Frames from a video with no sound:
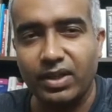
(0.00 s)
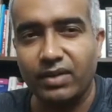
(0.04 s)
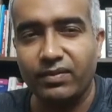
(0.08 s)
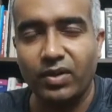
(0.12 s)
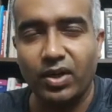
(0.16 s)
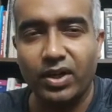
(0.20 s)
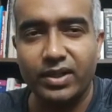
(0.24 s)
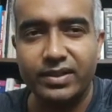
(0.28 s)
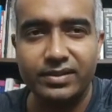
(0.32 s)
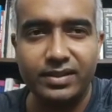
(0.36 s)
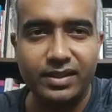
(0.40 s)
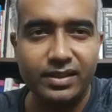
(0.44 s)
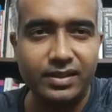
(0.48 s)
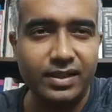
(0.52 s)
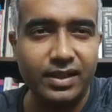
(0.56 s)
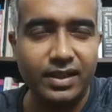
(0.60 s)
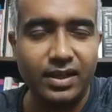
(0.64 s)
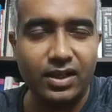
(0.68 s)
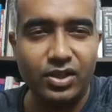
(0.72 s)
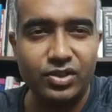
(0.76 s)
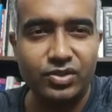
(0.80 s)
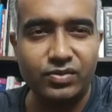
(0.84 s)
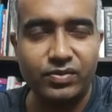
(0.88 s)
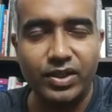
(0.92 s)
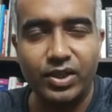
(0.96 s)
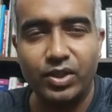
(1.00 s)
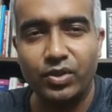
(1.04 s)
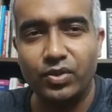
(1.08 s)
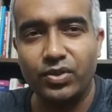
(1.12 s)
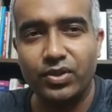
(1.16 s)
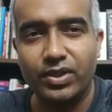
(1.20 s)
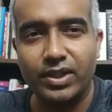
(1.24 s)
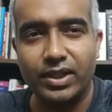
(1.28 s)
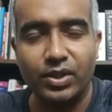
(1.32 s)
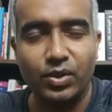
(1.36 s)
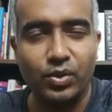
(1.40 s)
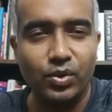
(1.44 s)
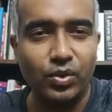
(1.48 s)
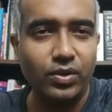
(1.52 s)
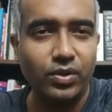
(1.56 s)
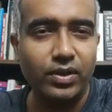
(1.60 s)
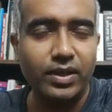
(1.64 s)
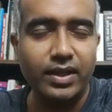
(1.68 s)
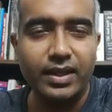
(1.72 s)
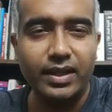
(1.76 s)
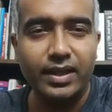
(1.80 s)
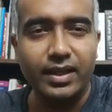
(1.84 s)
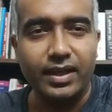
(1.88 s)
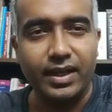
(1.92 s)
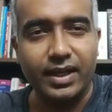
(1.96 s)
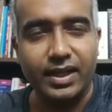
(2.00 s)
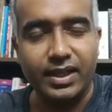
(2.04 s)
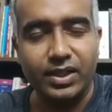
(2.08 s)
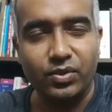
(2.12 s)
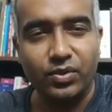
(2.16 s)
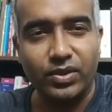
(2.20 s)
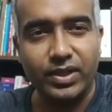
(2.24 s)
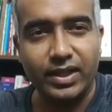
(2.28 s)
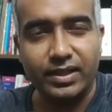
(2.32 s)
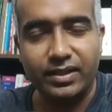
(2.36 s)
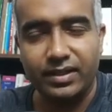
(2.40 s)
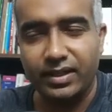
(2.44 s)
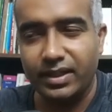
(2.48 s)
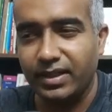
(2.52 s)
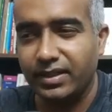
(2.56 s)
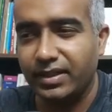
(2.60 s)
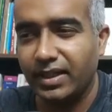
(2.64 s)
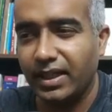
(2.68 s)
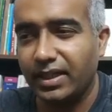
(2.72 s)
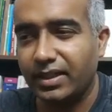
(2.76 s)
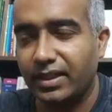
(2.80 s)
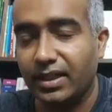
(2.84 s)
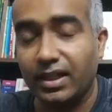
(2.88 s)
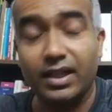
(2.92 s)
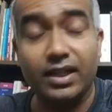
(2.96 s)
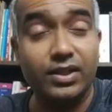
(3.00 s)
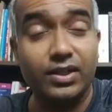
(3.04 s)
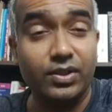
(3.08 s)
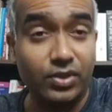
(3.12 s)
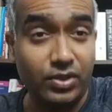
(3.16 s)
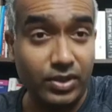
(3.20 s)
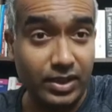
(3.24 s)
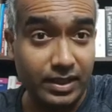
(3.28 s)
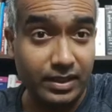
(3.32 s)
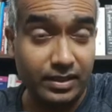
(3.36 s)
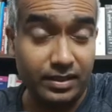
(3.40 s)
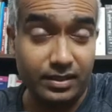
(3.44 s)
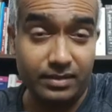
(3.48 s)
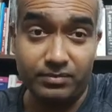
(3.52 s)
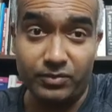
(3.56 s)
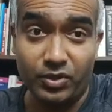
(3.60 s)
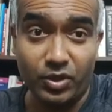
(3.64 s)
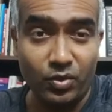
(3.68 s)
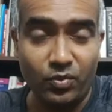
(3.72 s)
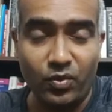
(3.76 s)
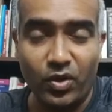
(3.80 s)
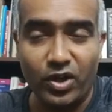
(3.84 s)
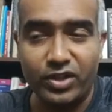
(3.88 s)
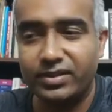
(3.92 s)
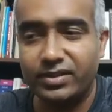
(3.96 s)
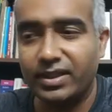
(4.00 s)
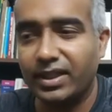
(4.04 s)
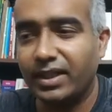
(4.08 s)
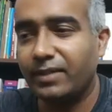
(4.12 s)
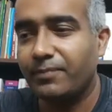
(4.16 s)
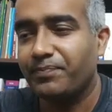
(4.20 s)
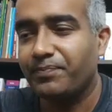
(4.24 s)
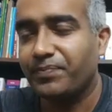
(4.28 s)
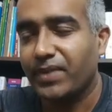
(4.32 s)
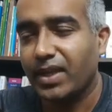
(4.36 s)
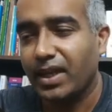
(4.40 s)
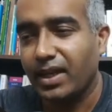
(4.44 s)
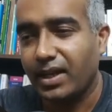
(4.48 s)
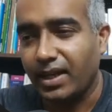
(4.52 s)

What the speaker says: If you have not seen that last video, you can go and you can read that. You can watch that.